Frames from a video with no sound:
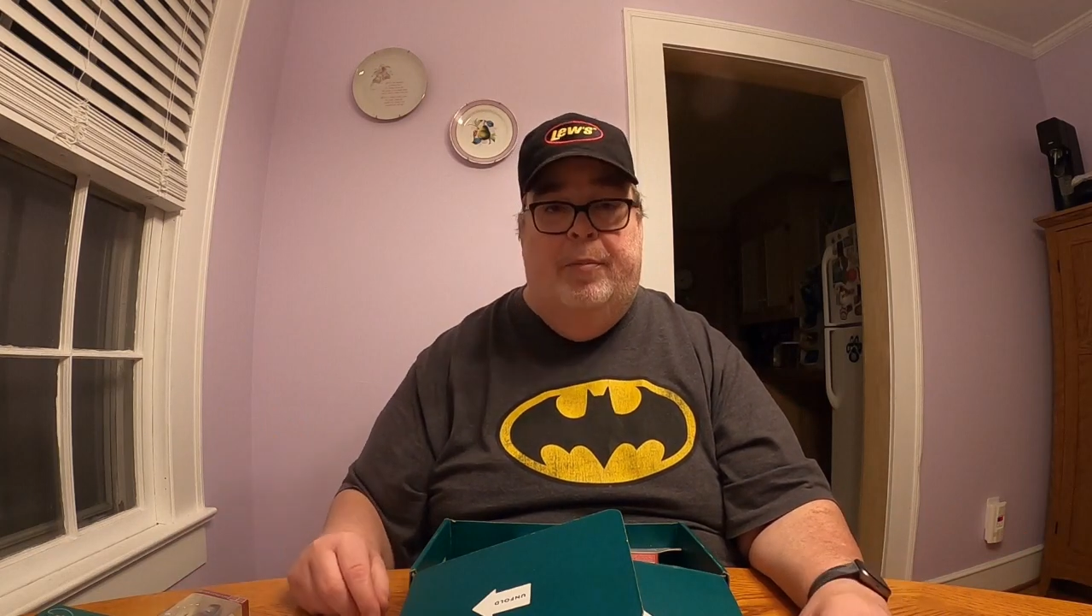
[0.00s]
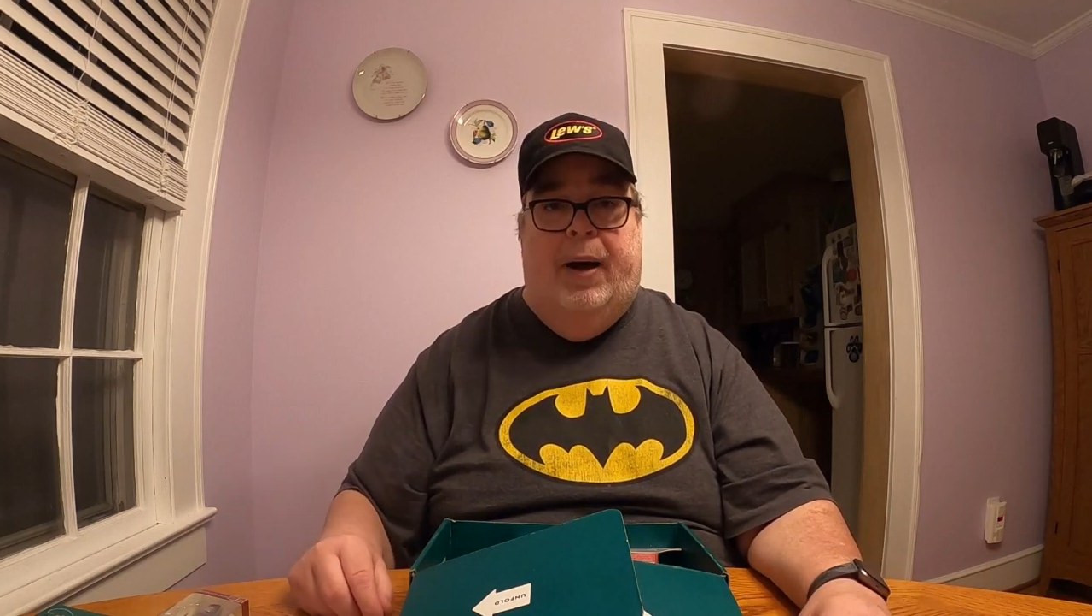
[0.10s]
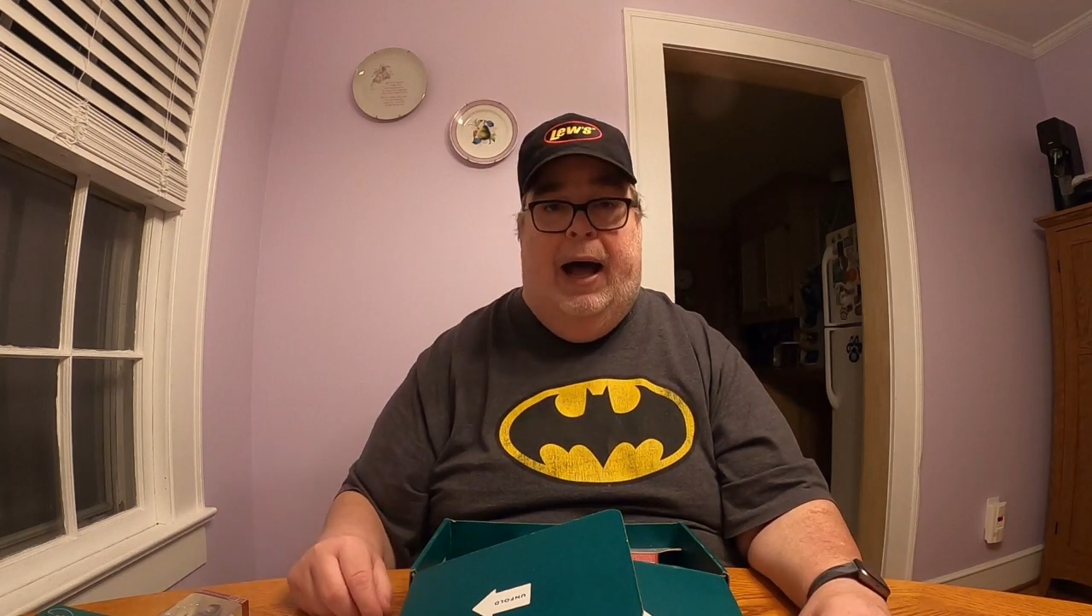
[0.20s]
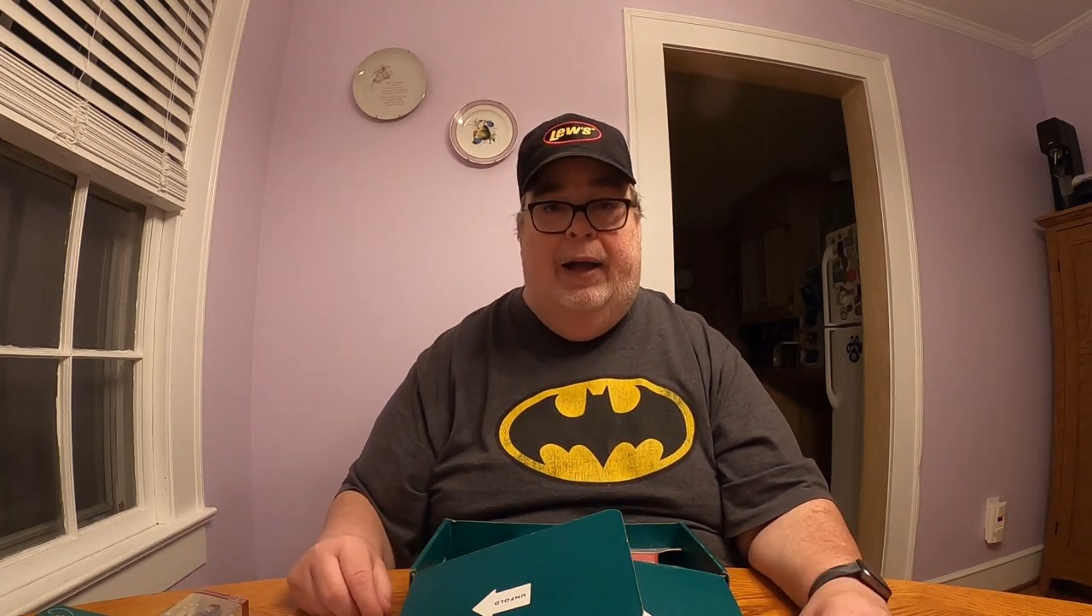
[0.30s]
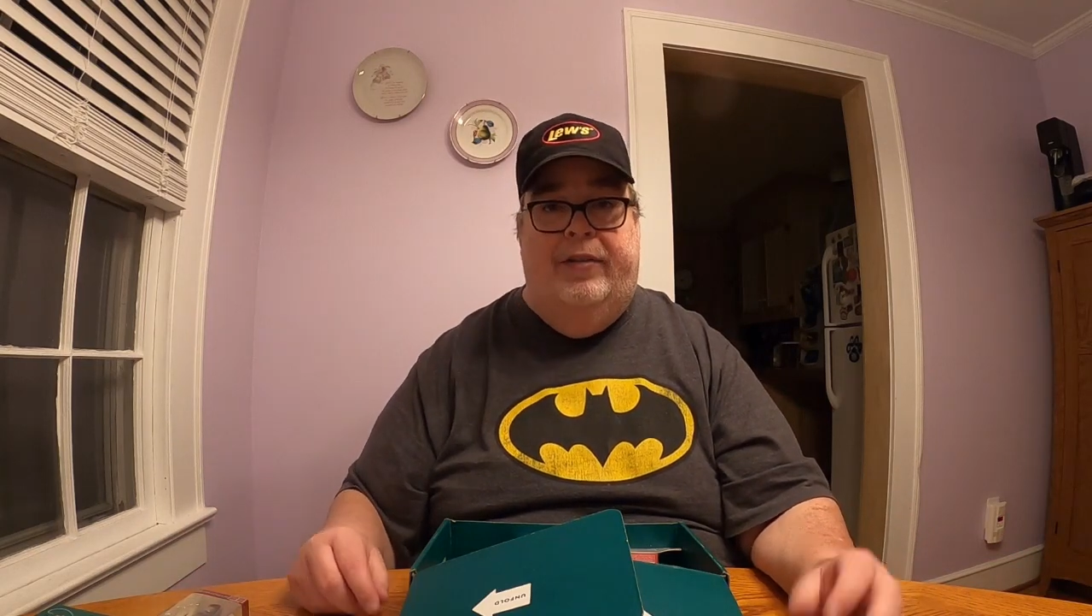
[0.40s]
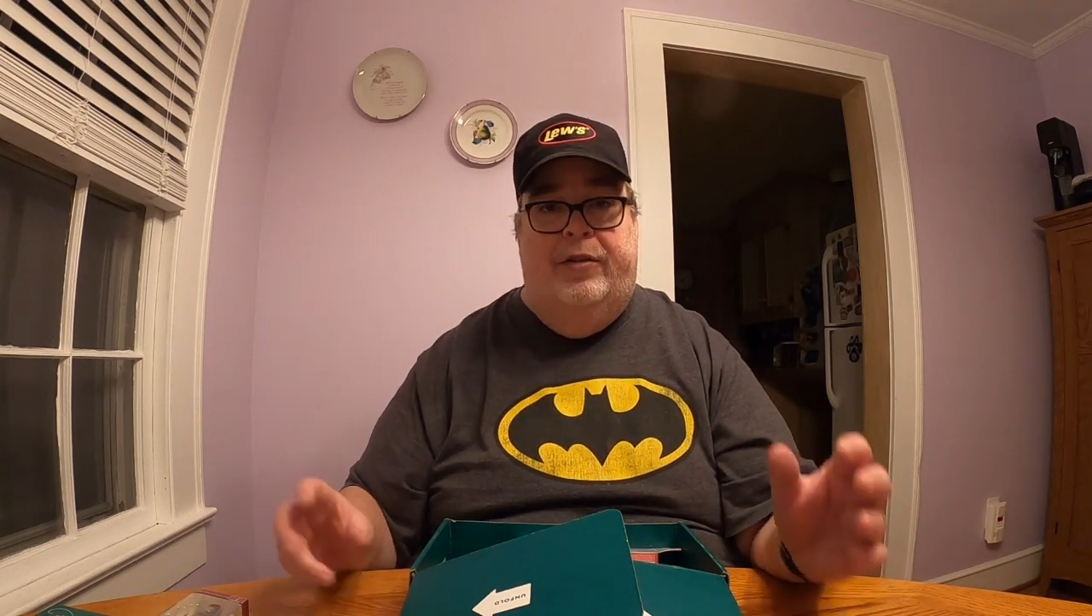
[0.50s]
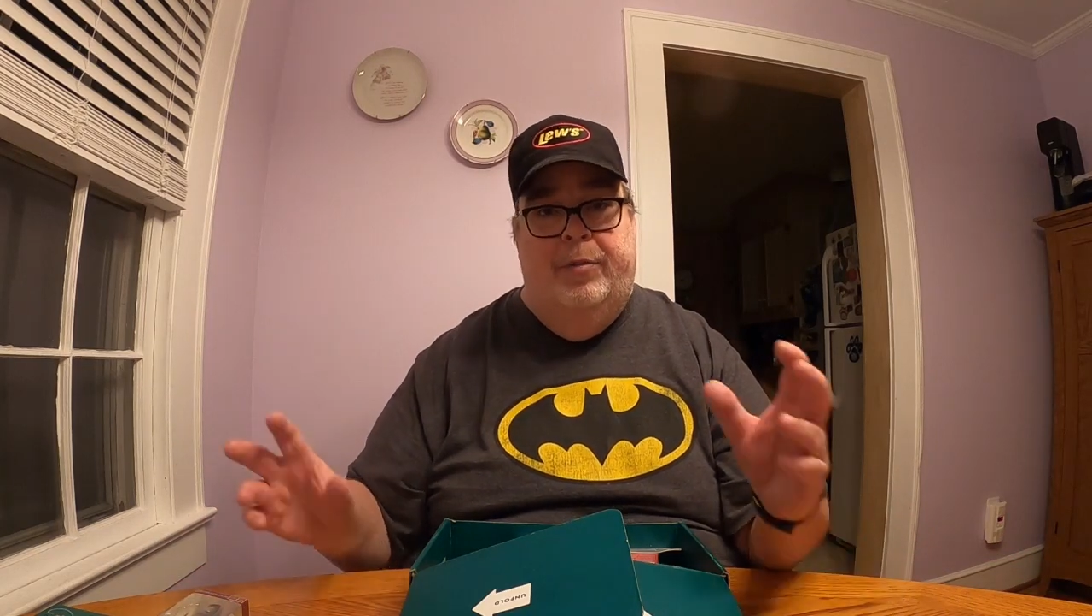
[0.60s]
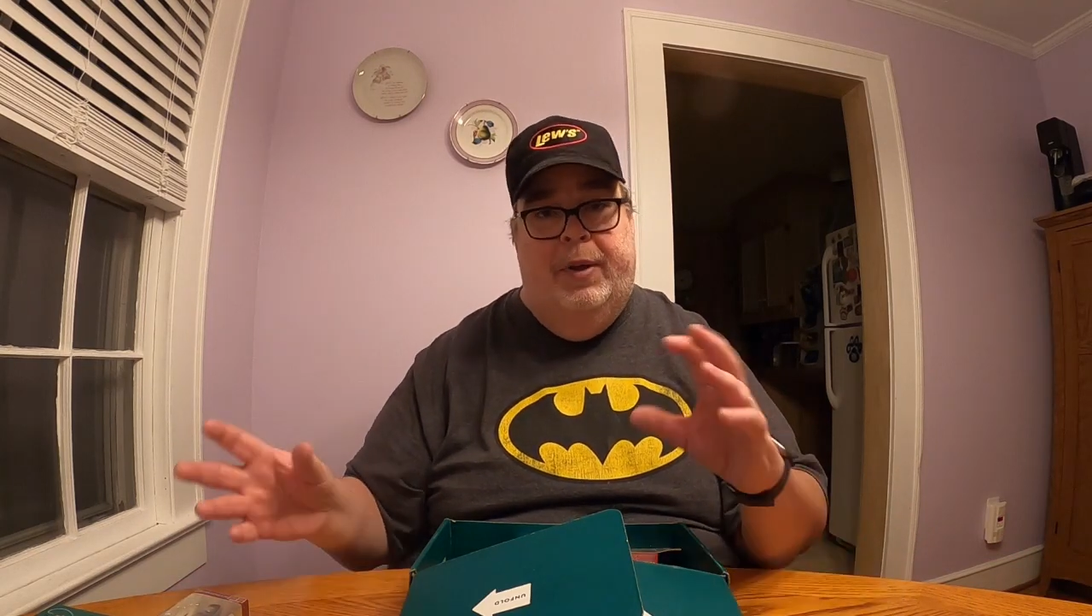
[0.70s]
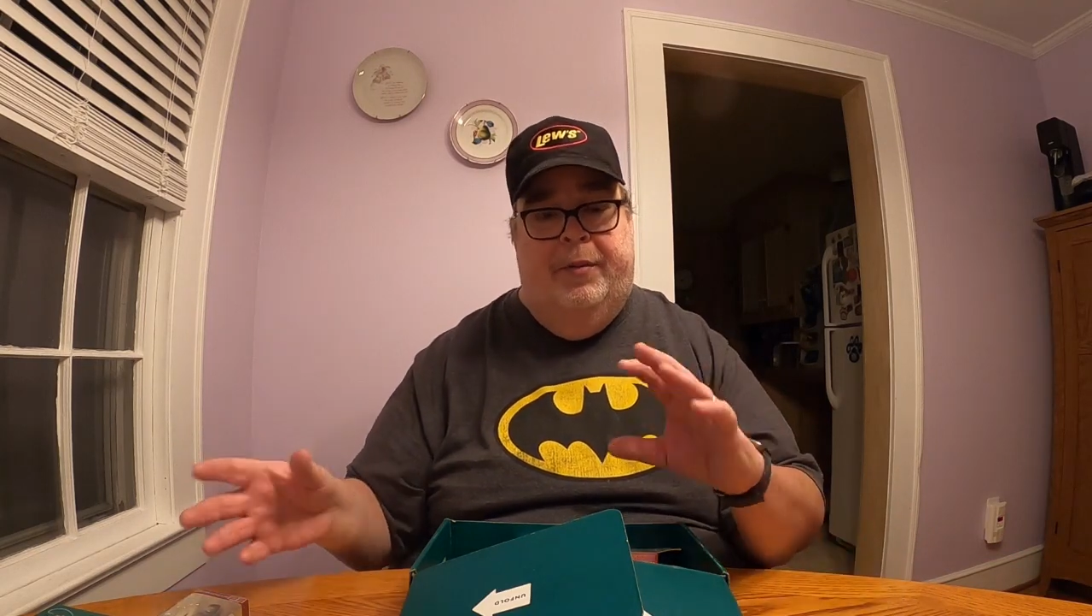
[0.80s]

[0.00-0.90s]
the box and you'll be